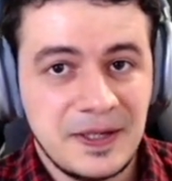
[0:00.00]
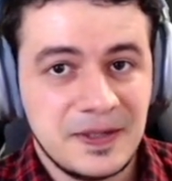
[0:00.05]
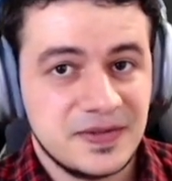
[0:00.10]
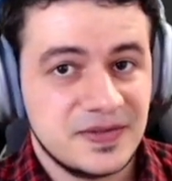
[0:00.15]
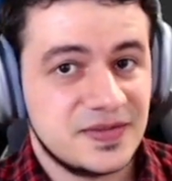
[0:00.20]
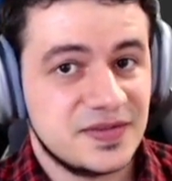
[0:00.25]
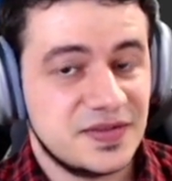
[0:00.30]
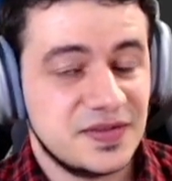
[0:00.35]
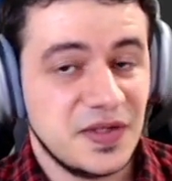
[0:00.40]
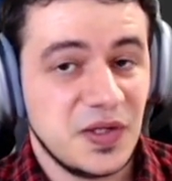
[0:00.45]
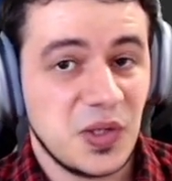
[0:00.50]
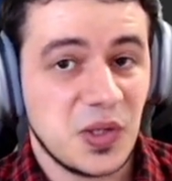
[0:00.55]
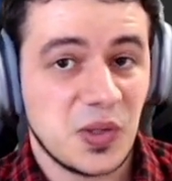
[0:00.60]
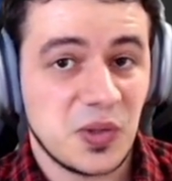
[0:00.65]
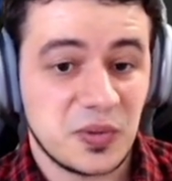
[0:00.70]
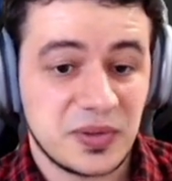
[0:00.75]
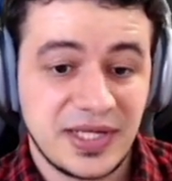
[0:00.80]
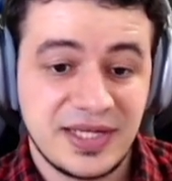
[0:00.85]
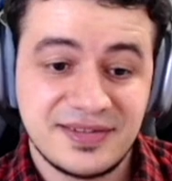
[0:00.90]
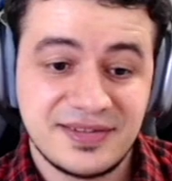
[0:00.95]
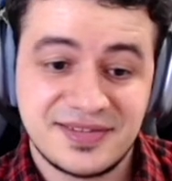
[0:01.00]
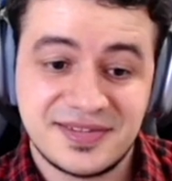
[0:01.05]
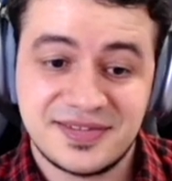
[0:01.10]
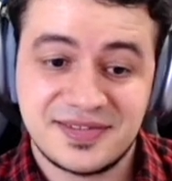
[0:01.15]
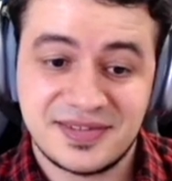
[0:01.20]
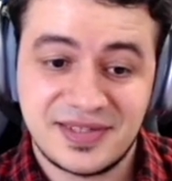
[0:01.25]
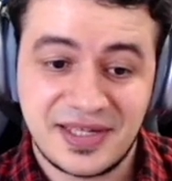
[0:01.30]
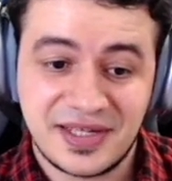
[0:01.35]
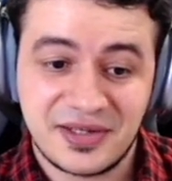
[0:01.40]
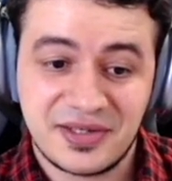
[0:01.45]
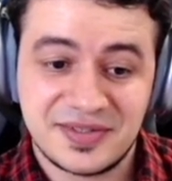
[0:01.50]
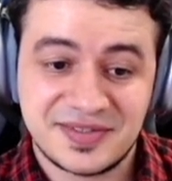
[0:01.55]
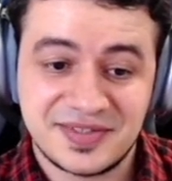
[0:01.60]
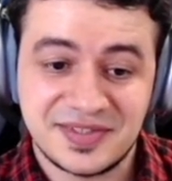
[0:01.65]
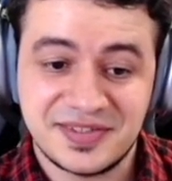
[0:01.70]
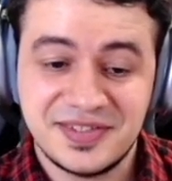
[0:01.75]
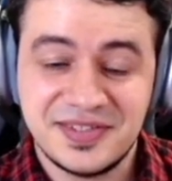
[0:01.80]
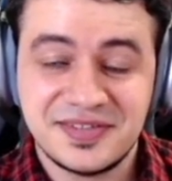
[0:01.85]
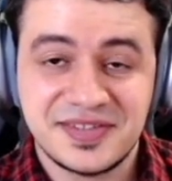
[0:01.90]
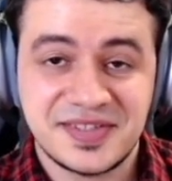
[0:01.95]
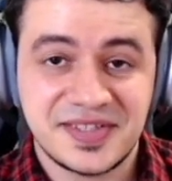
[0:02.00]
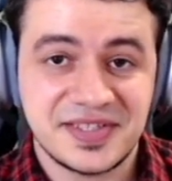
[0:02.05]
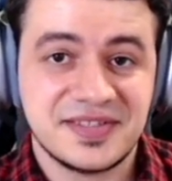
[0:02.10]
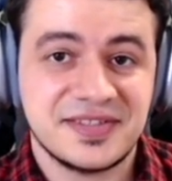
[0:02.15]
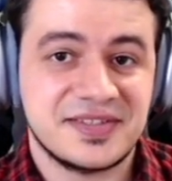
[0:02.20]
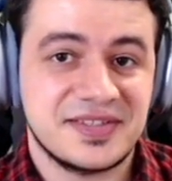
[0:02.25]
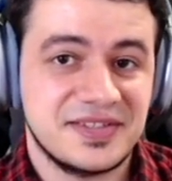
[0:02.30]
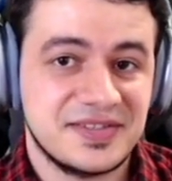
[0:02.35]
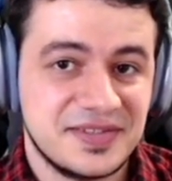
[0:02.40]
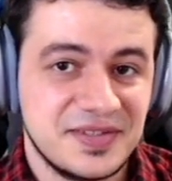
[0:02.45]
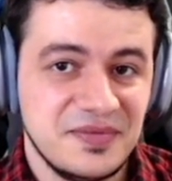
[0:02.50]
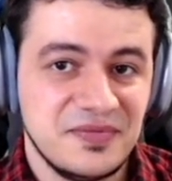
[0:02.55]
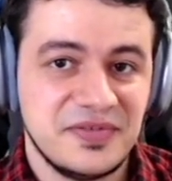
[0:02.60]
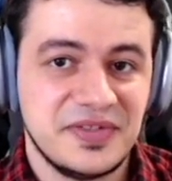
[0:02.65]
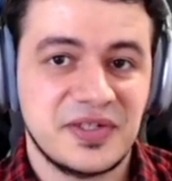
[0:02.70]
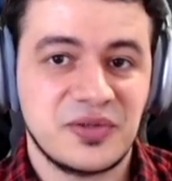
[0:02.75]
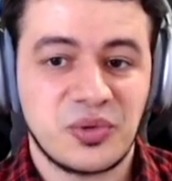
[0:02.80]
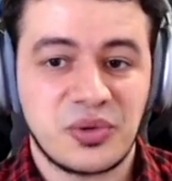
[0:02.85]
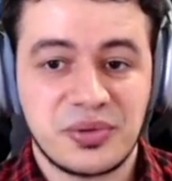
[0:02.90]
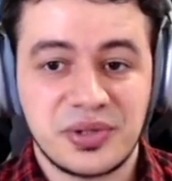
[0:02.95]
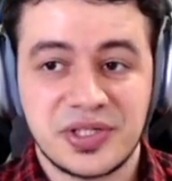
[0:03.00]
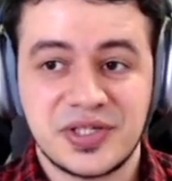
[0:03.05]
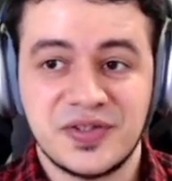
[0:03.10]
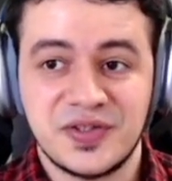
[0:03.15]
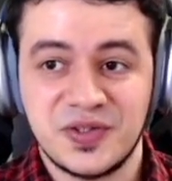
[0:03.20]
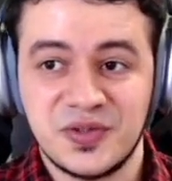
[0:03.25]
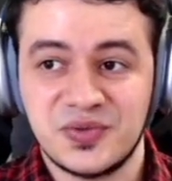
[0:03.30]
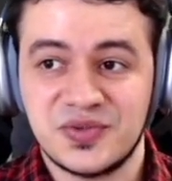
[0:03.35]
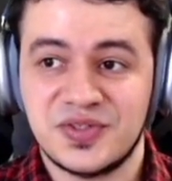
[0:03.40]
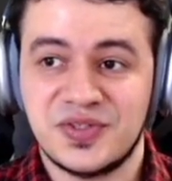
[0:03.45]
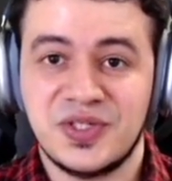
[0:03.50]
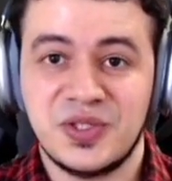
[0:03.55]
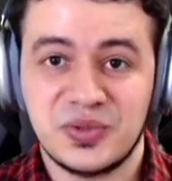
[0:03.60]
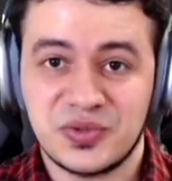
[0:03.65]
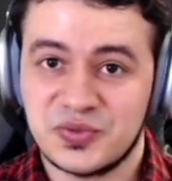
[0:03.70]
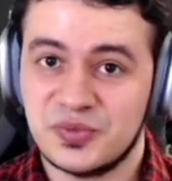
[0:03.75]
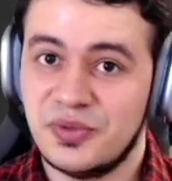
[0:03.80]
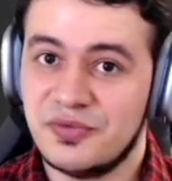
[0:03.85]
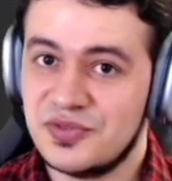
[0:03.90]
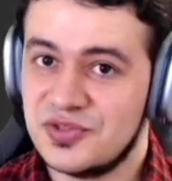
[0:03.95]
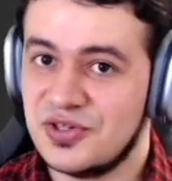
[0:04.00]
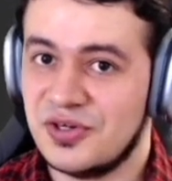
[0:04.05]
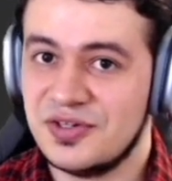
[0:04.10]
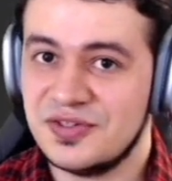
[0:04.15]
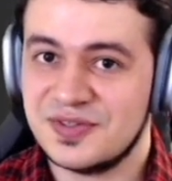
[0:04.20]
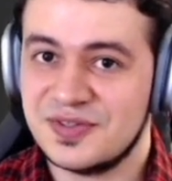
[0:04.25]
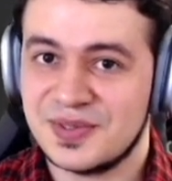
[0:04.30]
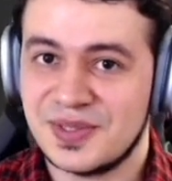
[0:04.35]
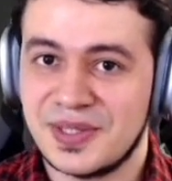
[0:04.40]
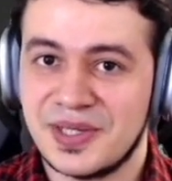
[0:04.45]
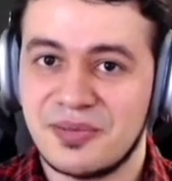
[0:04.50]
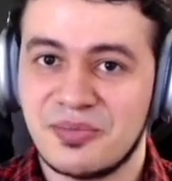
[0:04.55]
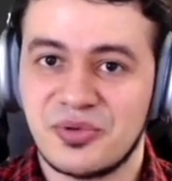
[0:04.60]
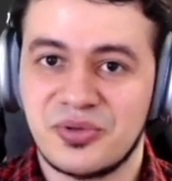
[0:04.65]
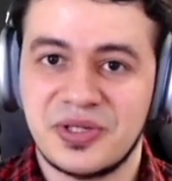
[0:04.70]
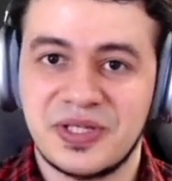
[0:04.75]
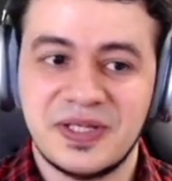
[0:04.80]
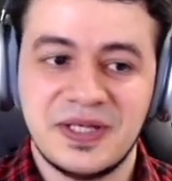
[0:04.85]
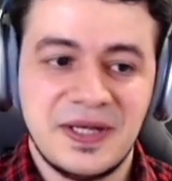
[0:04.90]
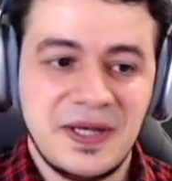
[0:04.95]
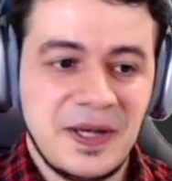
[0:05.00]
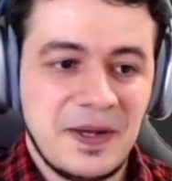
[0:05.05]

So that's like statistics is something where we can use the new Swift charts library.